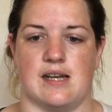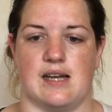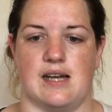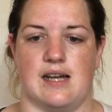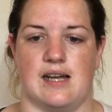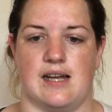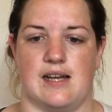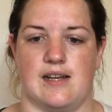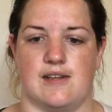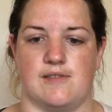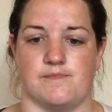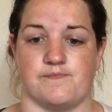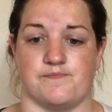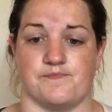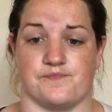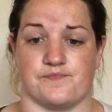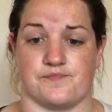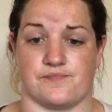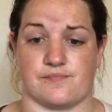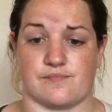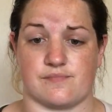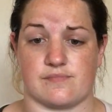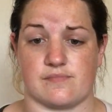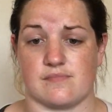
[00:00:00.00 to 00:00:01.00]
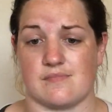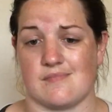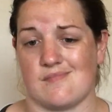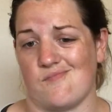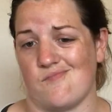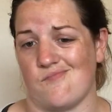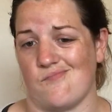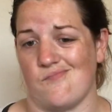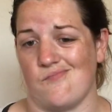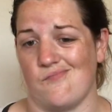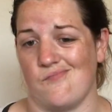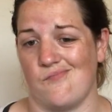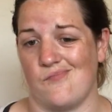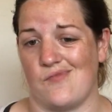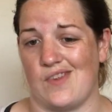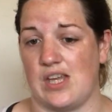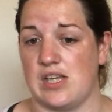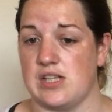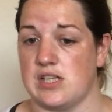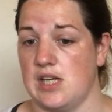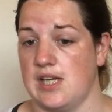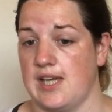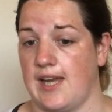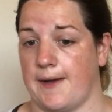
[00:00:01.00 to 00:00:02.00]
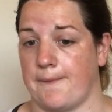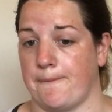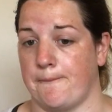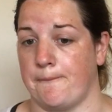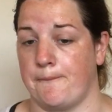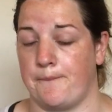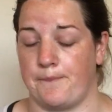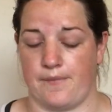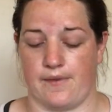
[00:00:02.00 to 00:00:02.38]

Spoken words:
So yeah,